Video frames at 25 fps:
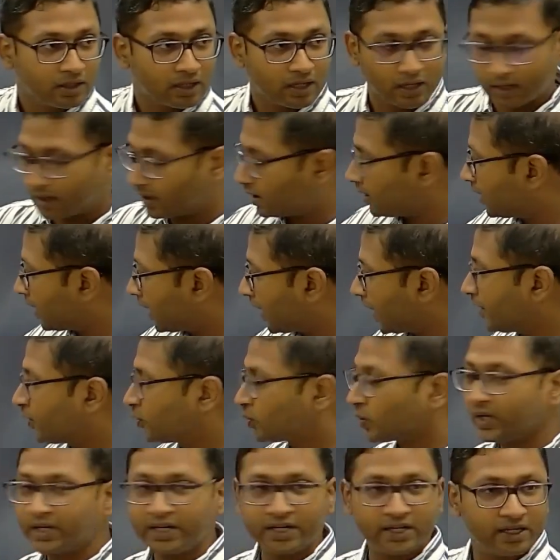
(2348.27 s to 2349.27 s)
high
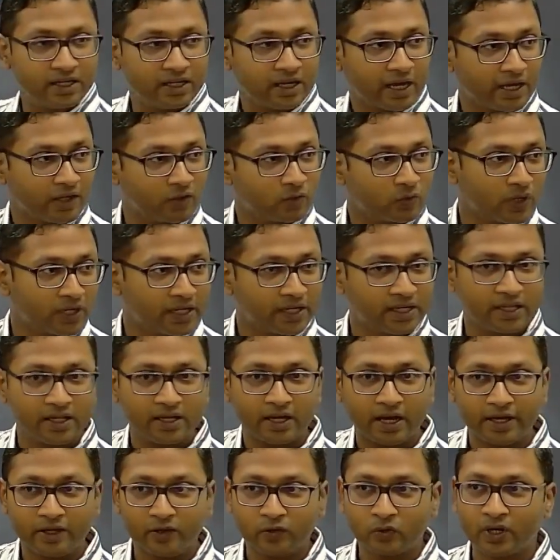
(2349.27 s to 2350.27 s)
quality, high quality,
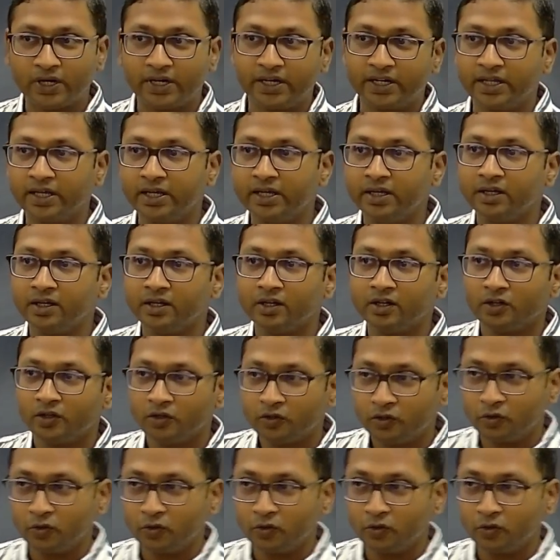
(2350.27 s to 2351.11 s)
high quality. You